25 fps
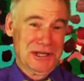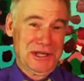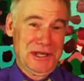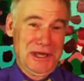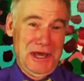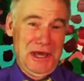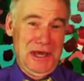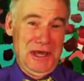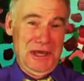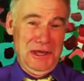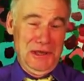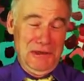
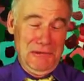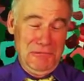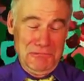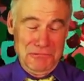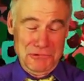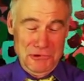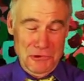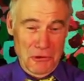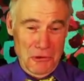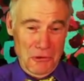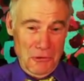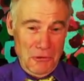Takei.
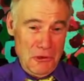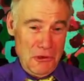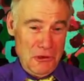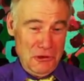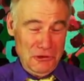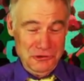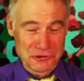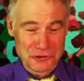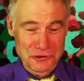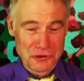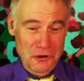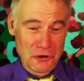
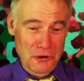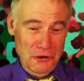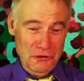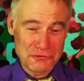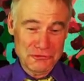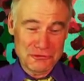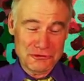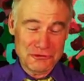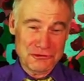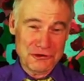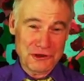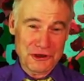
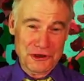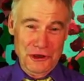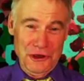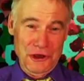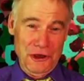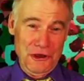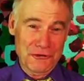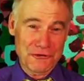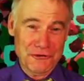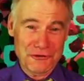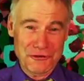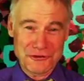George
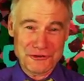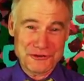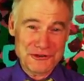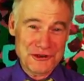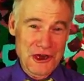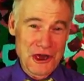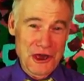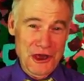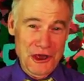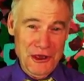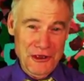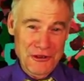Takei the
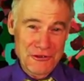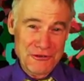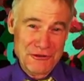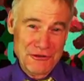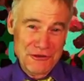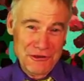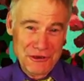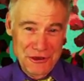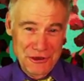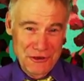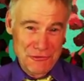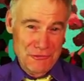Giant.
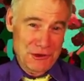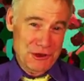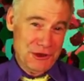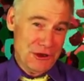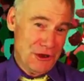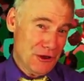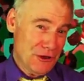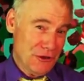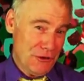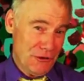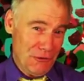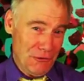Here
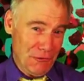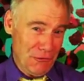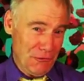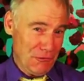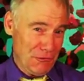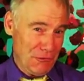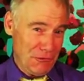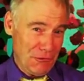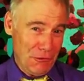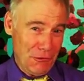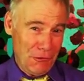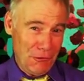we go.
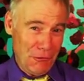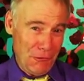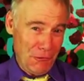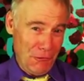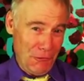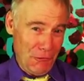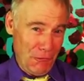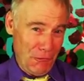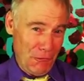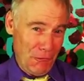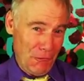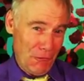
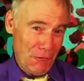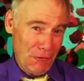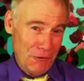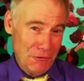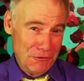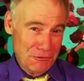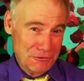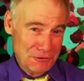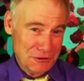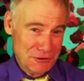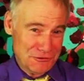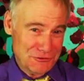Oh,
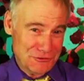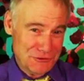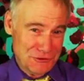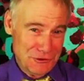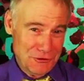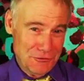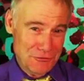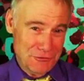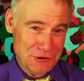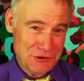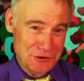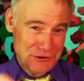let's
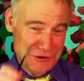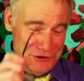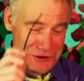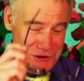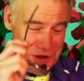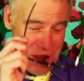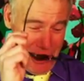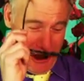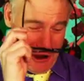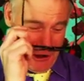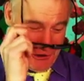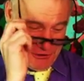give it a
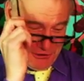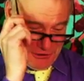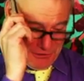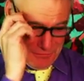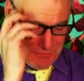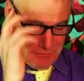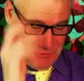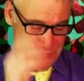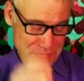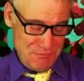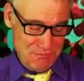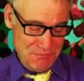shot.
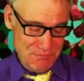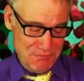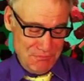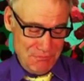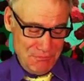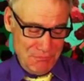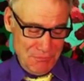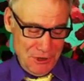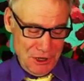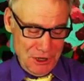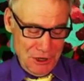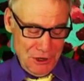
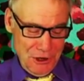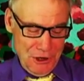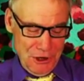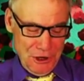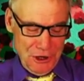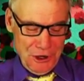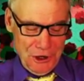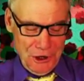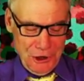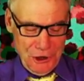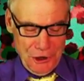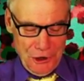Hmm.
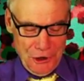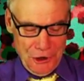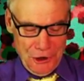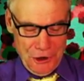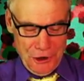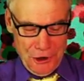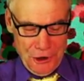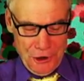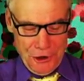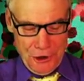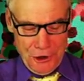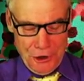
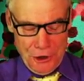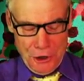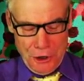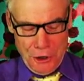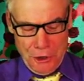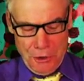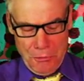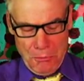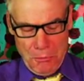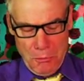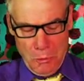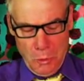
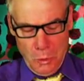Um.